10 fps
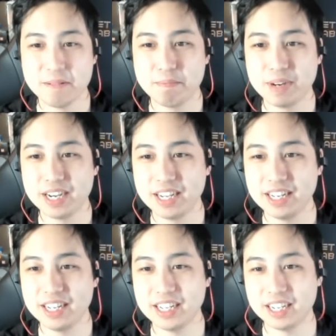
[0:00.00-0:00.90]

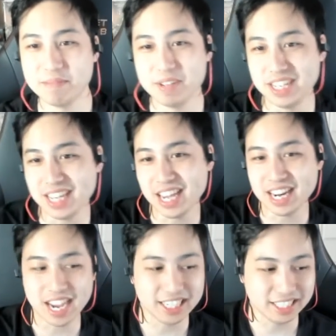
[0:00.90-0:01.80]
But um, in the
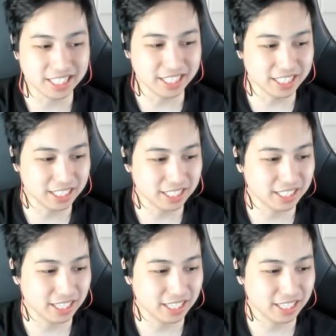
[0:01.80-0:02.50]
end, I didn't.